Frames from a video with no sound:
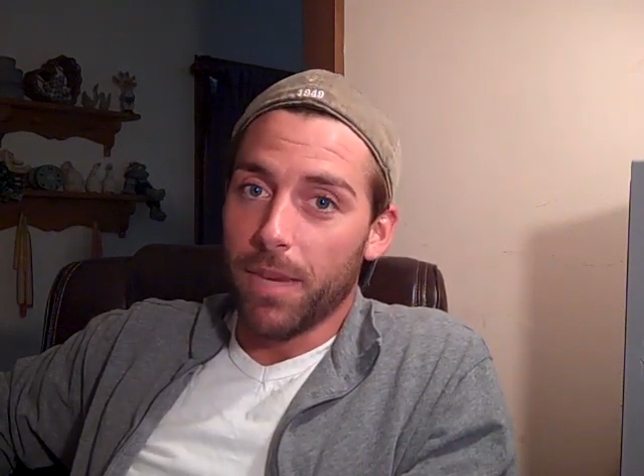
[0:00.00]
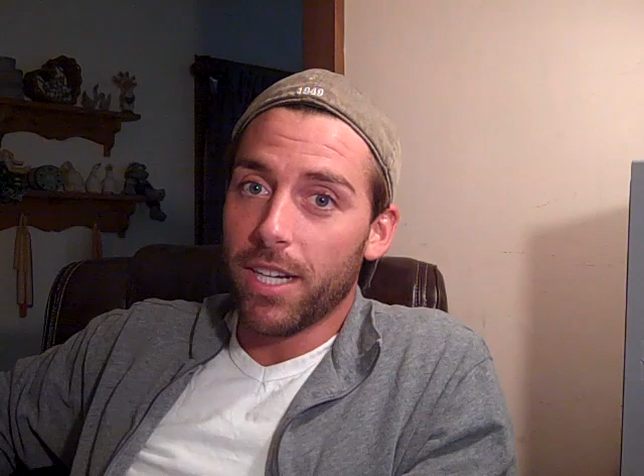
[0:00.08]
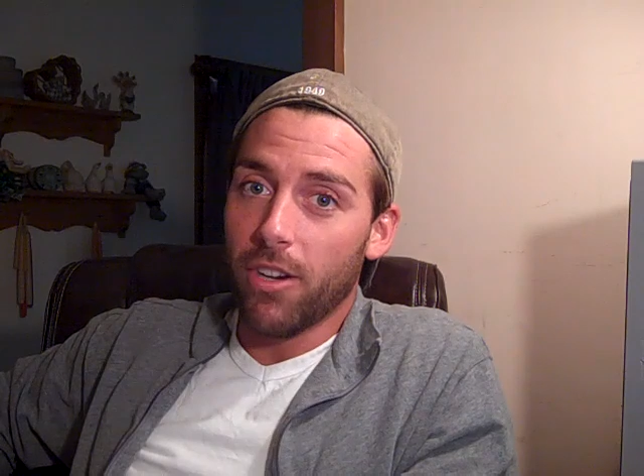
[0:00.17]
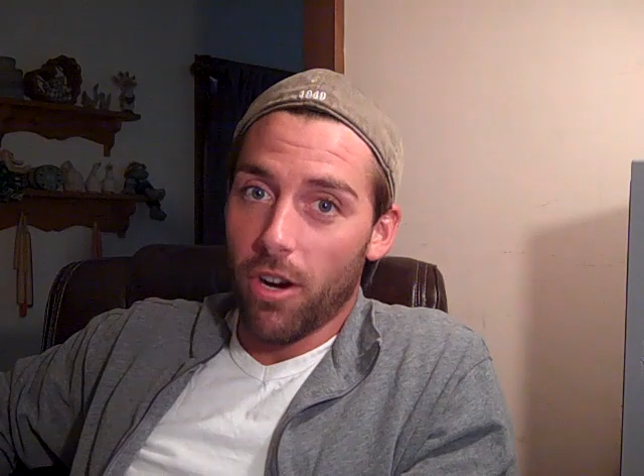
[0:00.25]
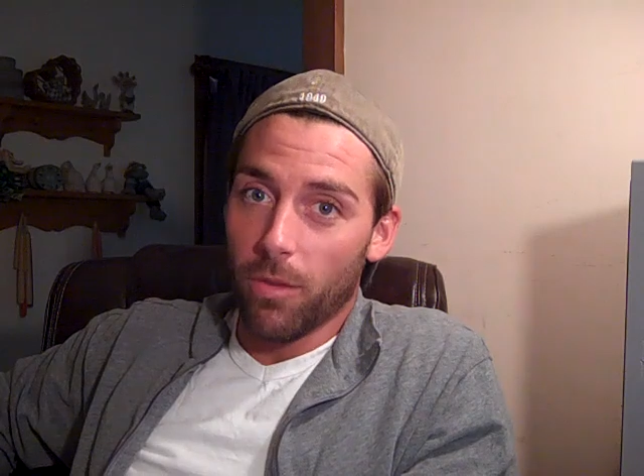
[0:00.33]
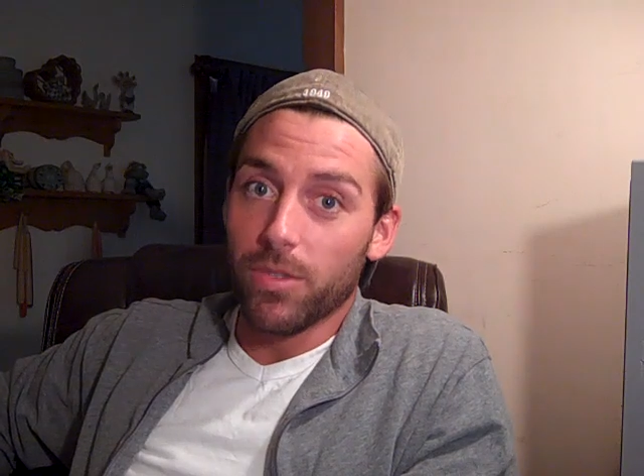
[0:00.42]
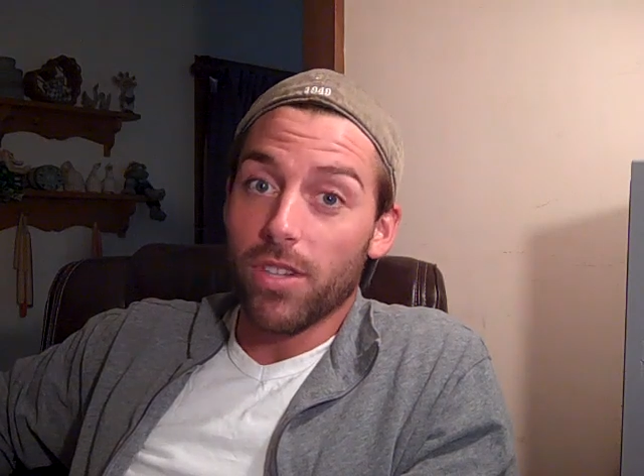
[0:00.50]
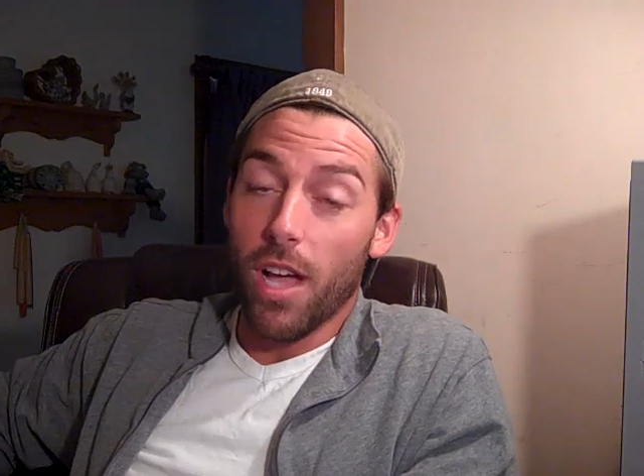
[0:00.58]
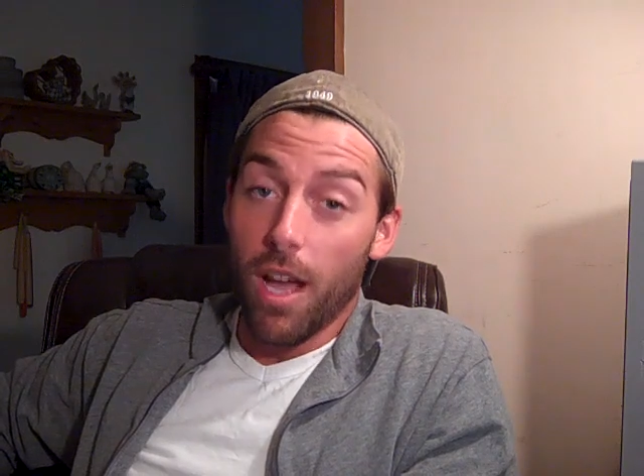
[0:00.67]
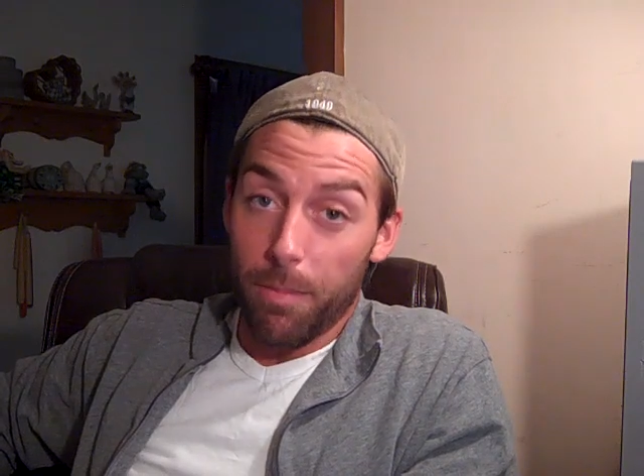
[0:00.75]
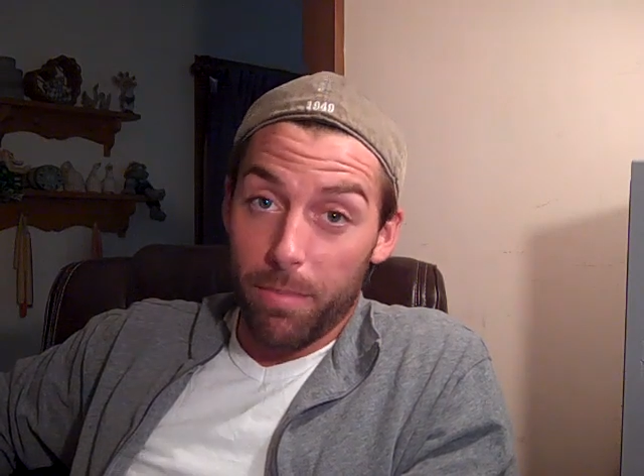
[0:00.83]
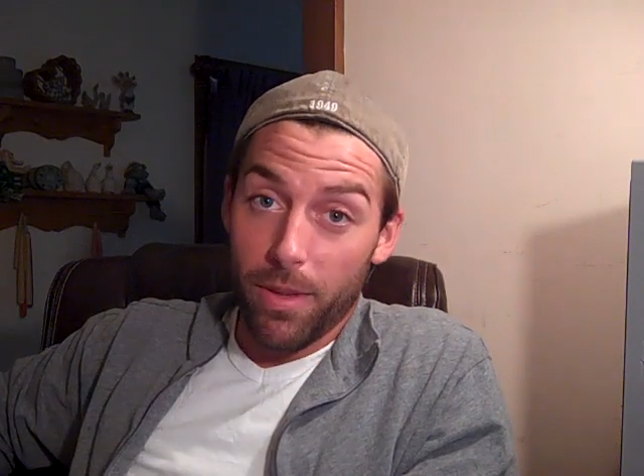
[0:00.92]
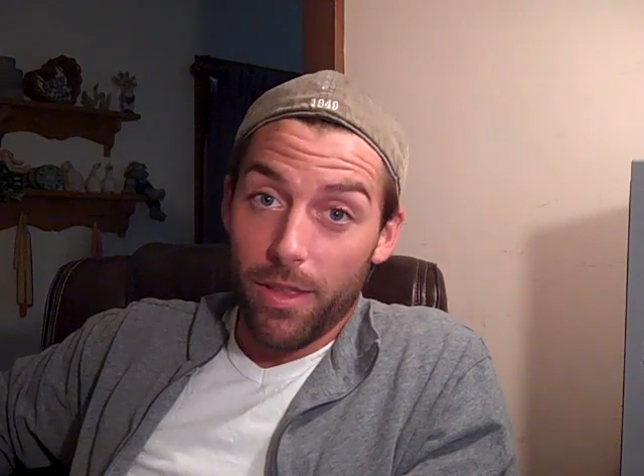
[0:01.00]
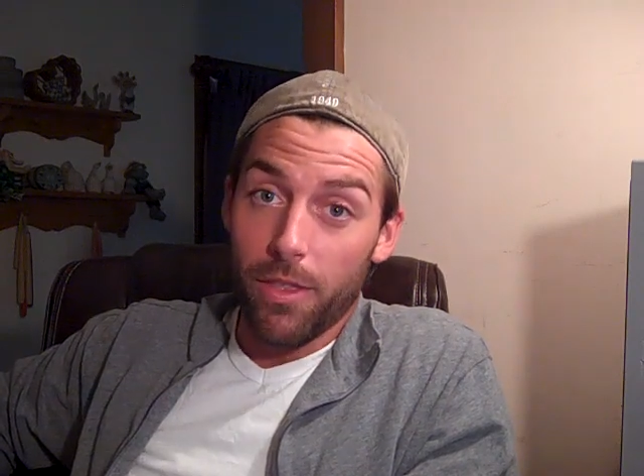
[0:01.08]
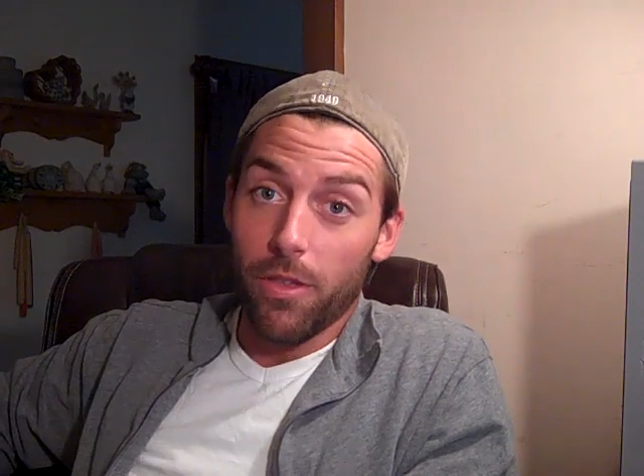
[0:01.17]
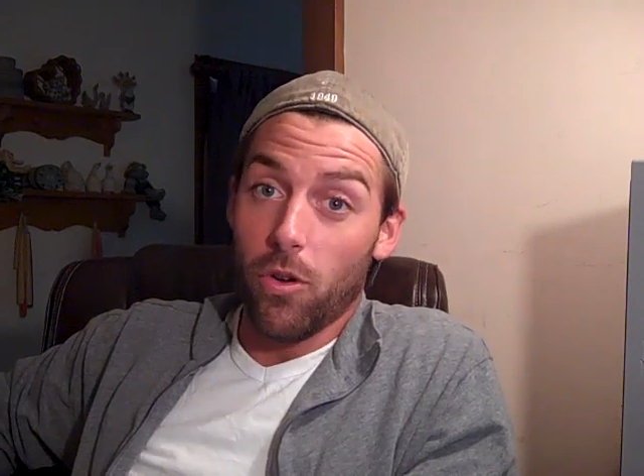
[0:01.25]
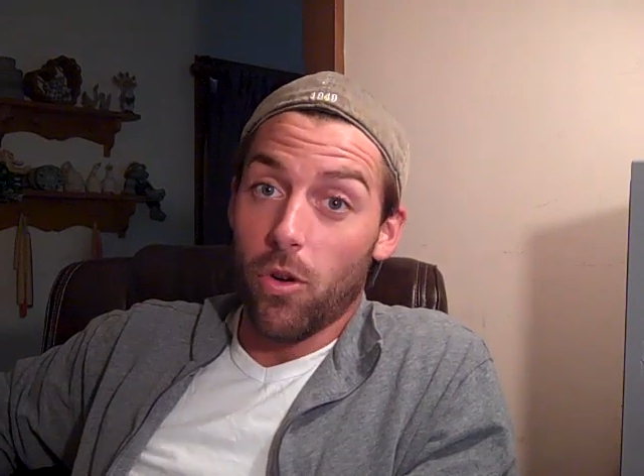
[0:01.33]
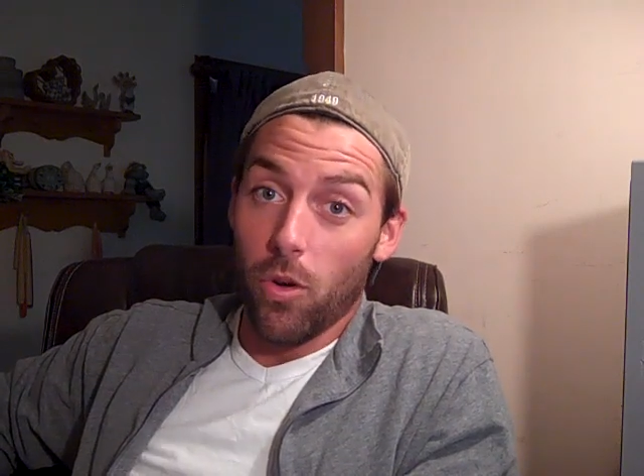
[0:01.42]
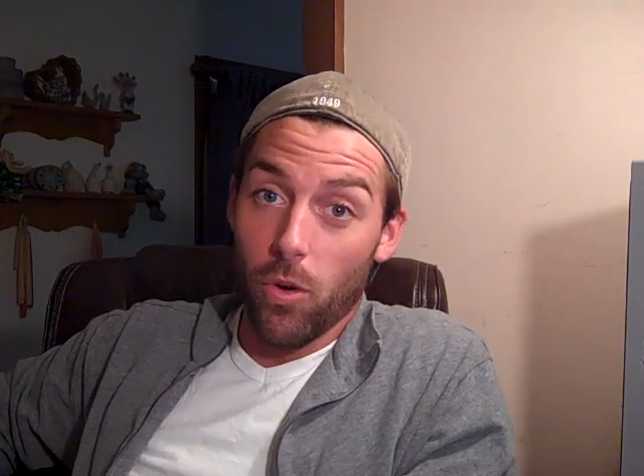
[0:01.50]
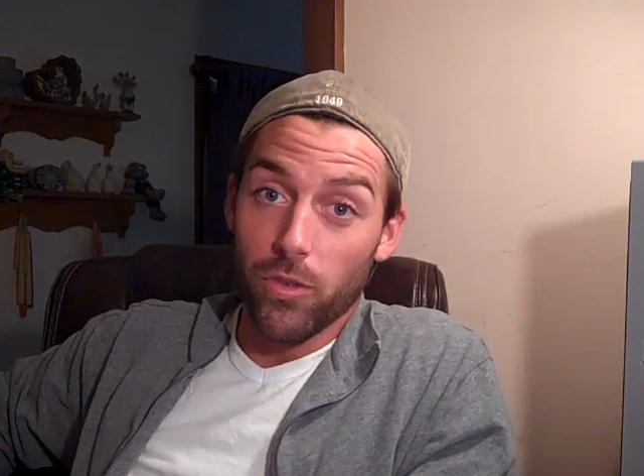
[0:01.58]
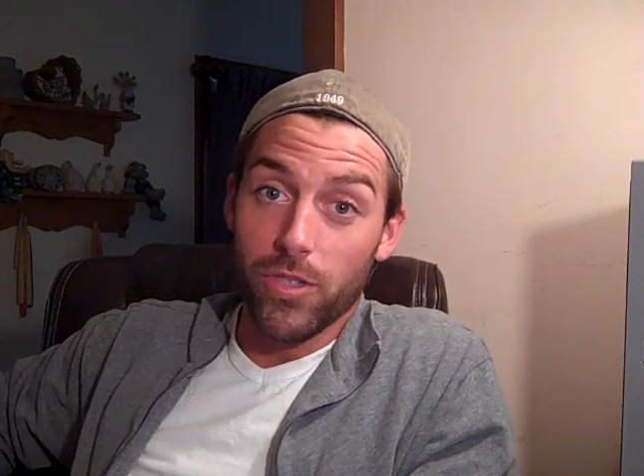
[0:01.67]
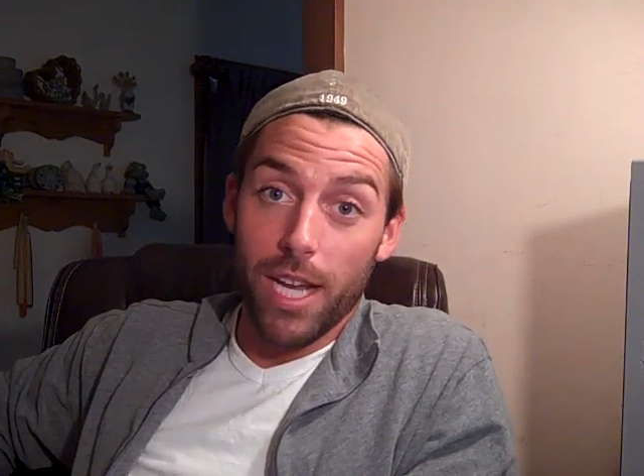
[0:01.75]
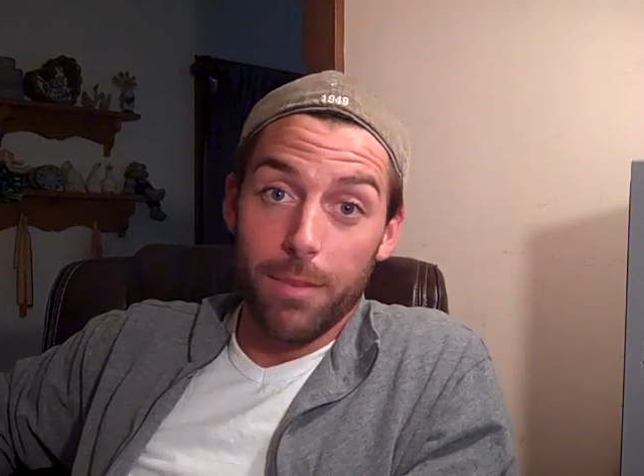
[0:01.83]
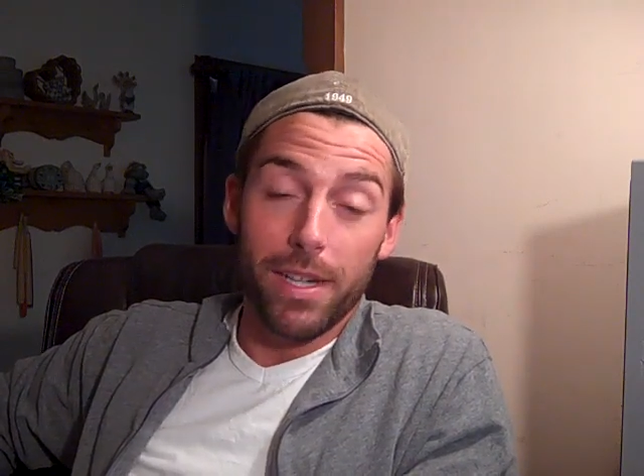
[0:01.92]
My guard was up the
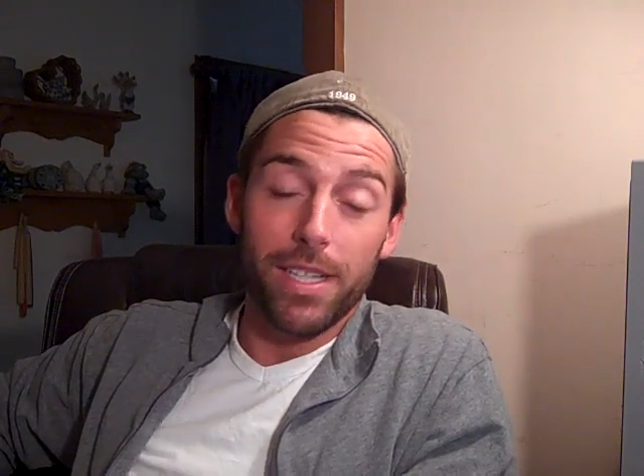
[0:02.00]
whole time.